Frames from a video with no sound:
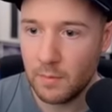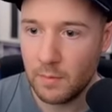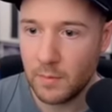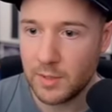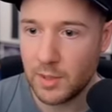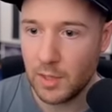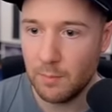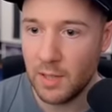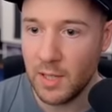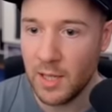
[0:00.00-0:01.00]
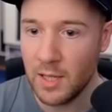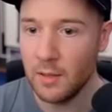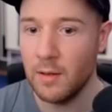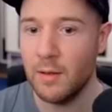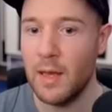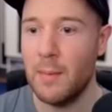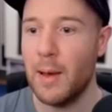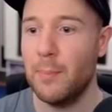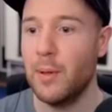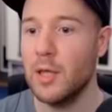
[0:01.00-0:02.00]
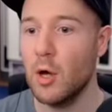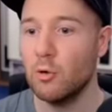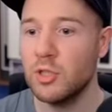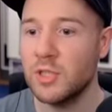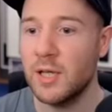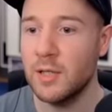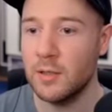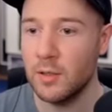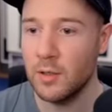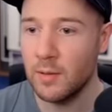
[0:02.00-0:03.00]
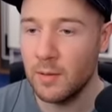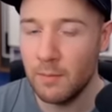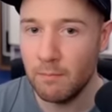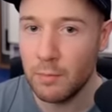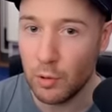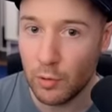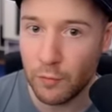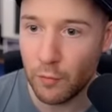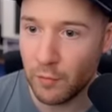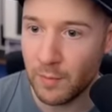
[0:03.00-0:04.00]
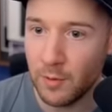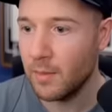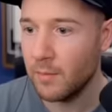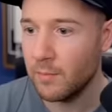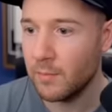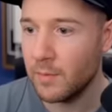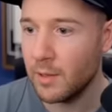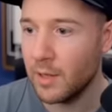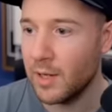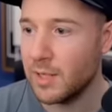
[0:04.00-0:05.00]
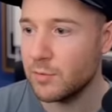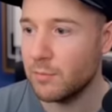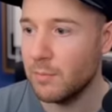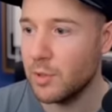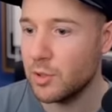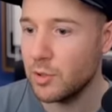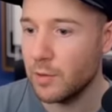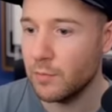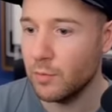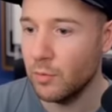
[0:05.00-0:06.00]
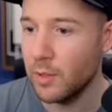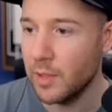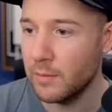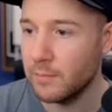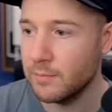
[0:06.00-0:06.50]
That's going to be Mbappe. Yo, Saint. Beautiful from you. Nah, oh, it's rubbish. After all that.